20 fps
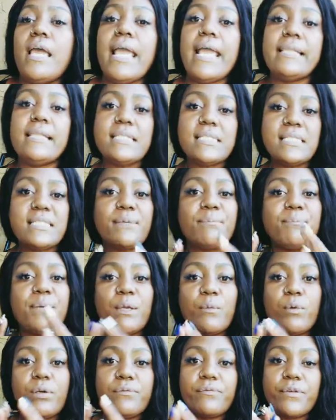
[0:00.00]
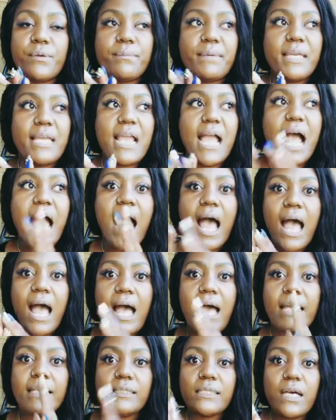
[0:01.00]
And this is a big one for me.
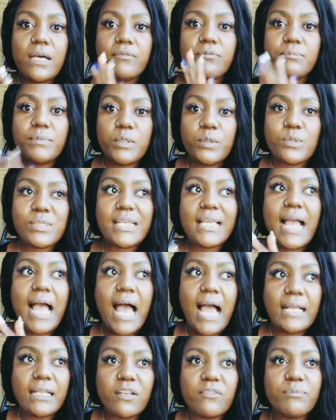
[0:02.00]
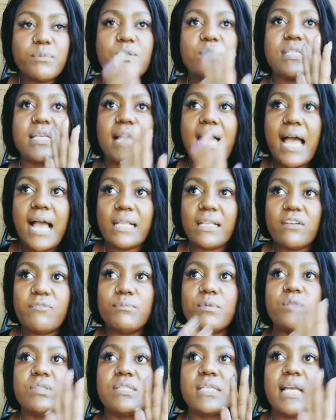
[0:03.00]
I love music. I love music. I love
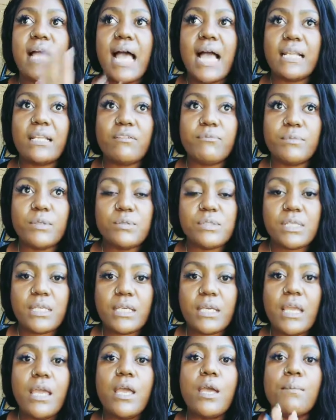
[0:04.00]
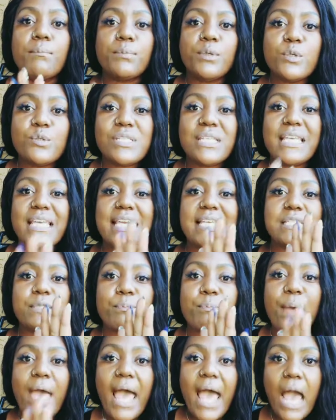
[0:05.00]
music. I love music. Music is
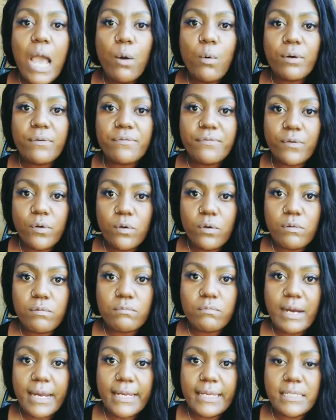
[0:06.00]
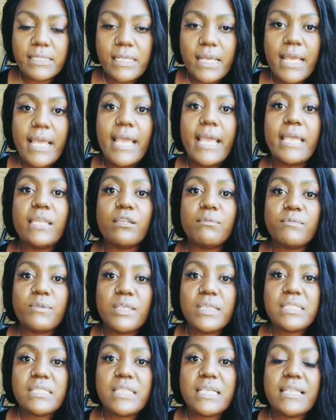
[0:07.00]
powerful, right? And the
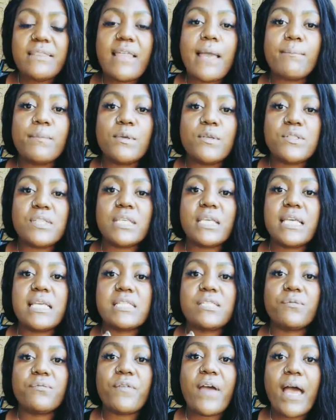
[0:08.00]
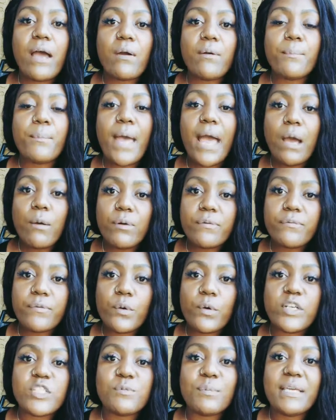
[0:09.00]
reason that music is
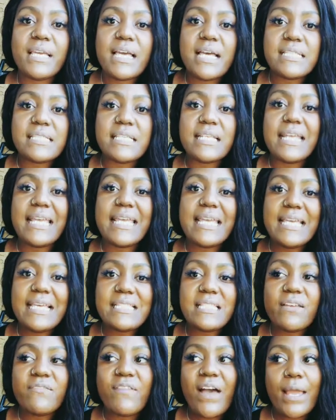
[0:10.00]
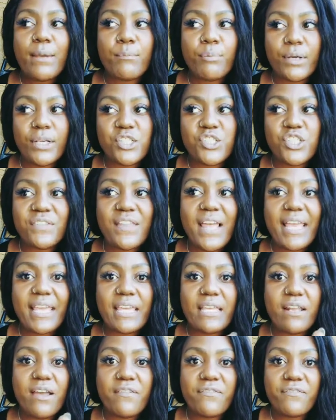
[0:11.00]
powerful is because it is a vibration that
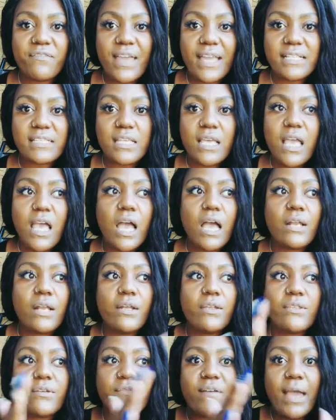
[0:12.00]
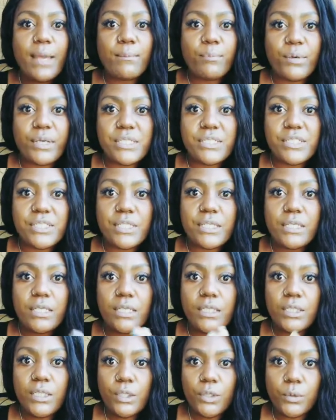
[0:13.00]
can affect another vibration.
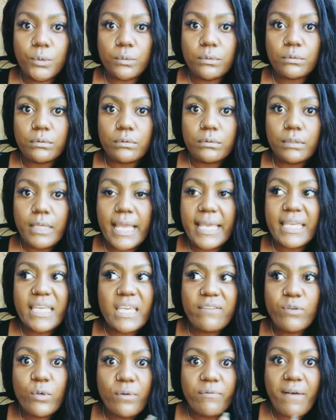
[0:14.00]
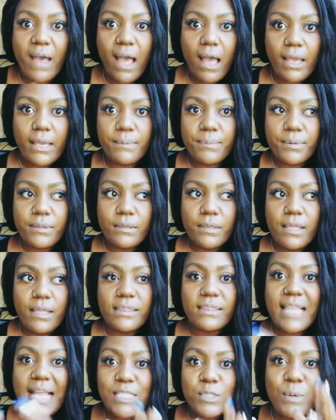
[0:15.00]
It can give you a vibe.
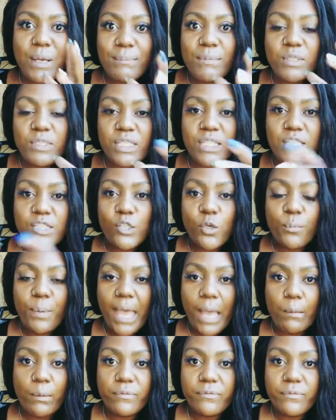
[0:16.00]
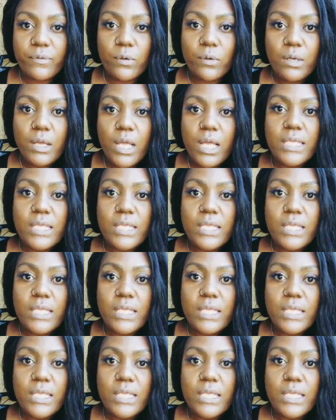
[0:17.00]
That's why music is so powerful.